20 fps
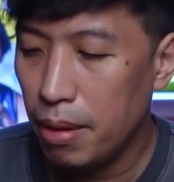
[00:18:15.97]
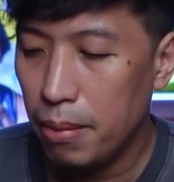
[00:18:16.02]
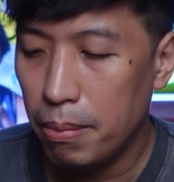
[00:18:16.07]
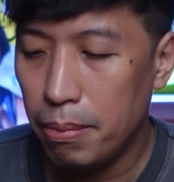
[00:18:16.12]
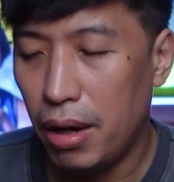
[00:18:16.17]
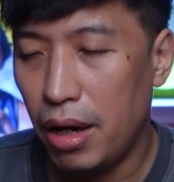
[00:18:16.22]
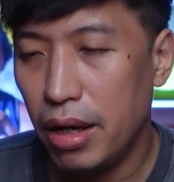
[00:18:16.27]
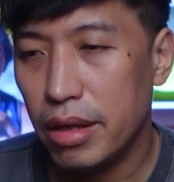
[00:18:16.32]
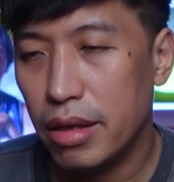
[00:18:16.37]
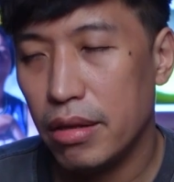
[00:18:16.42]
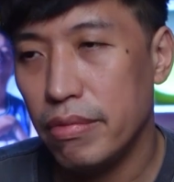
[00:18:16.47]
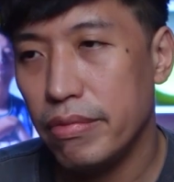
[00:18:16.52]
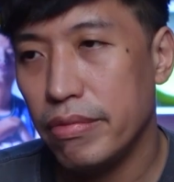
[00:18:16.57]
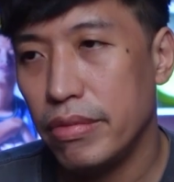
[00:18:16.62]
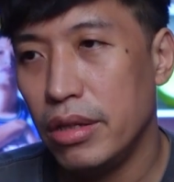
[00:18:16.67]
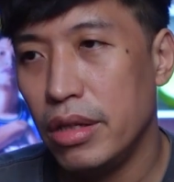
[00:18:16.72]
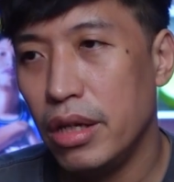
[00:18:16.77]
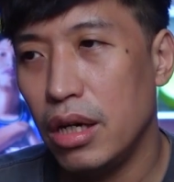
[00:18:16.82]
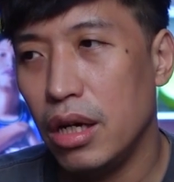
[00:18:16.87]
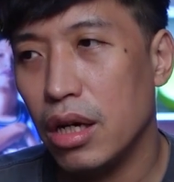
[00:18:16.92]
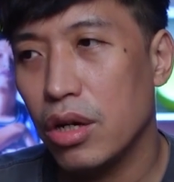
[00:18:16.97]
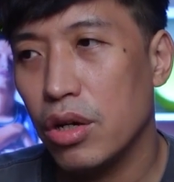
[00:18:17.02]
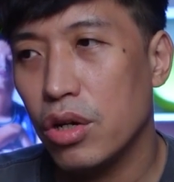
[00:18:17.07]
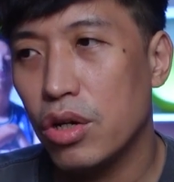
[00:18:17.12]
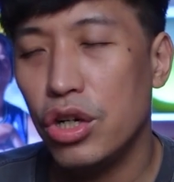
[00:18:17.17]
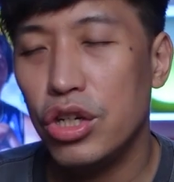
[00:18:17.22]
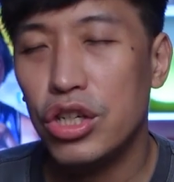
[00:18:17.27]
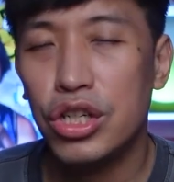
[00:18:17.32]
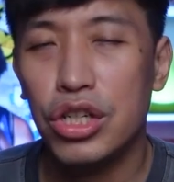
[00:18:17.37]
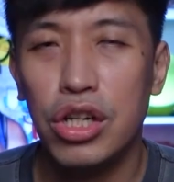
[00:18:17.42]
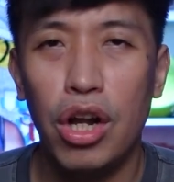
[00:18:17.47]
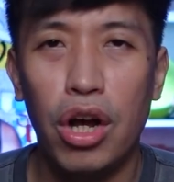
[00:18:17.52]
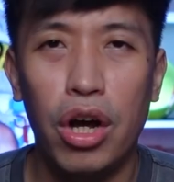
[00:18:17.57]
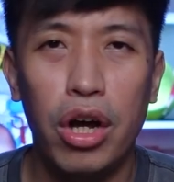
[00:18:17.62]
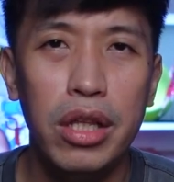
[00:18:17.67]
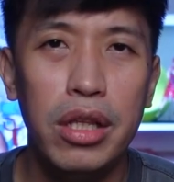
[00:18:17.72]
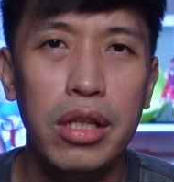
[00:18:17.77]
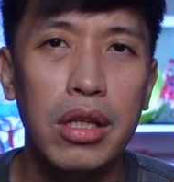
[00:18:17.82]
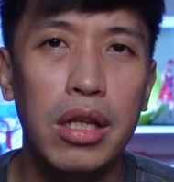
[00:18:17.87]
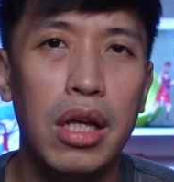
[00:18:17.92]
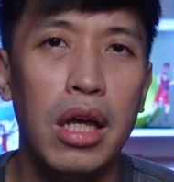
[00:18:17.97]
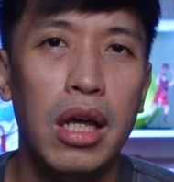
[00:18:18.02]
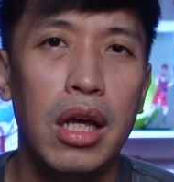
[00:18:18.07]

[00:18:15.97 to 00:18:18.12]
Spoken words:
but the Cushlon